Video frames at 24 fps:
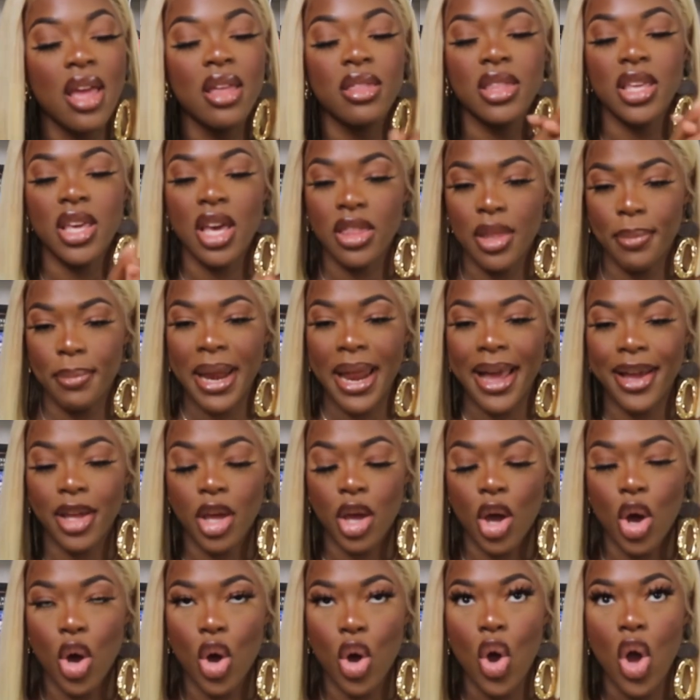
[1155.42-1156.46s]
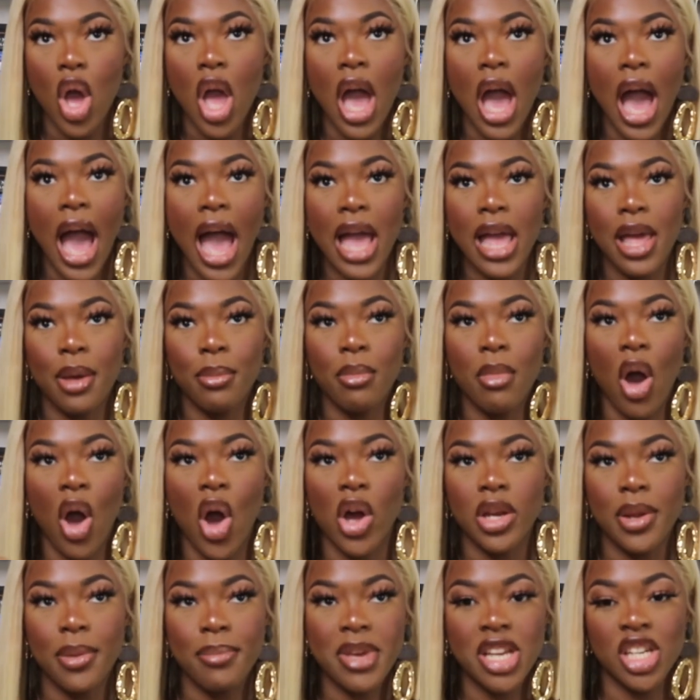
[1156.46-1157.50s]
The Other Black Girl, I am
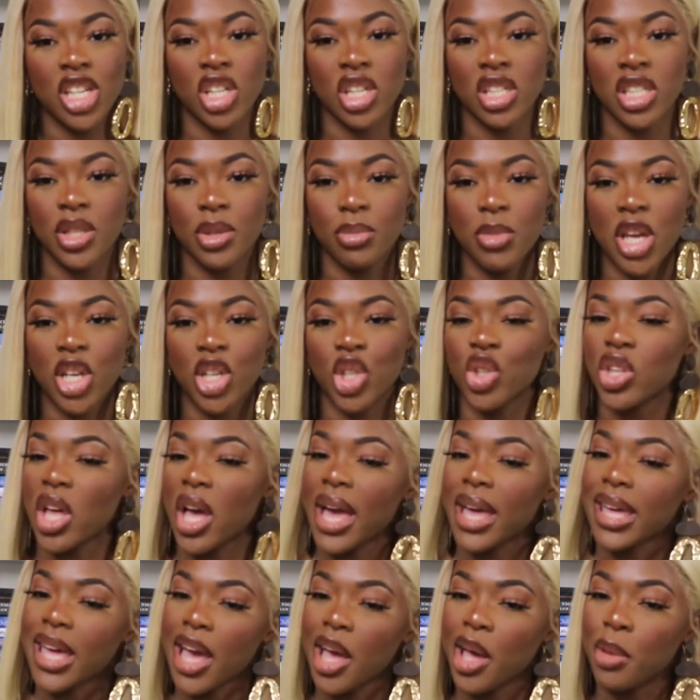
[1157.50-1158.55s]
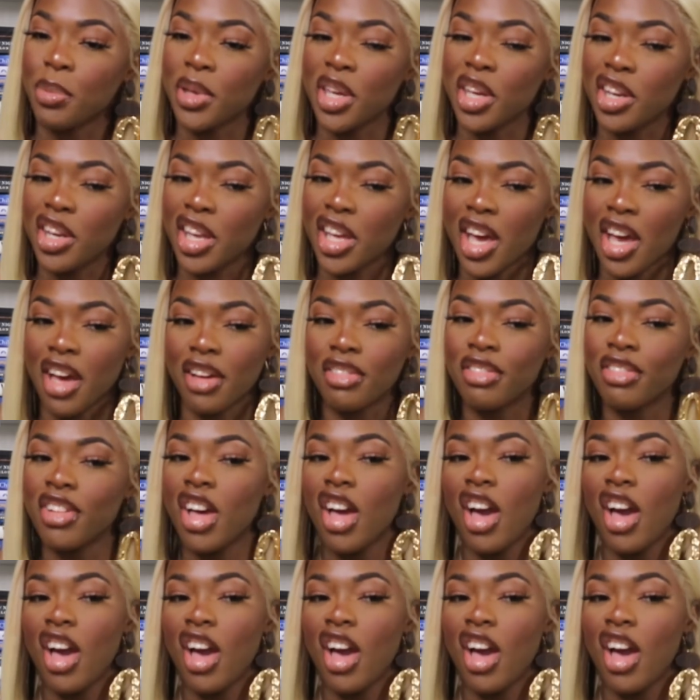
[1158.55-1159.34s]
on a mission to make sure that I get a PDF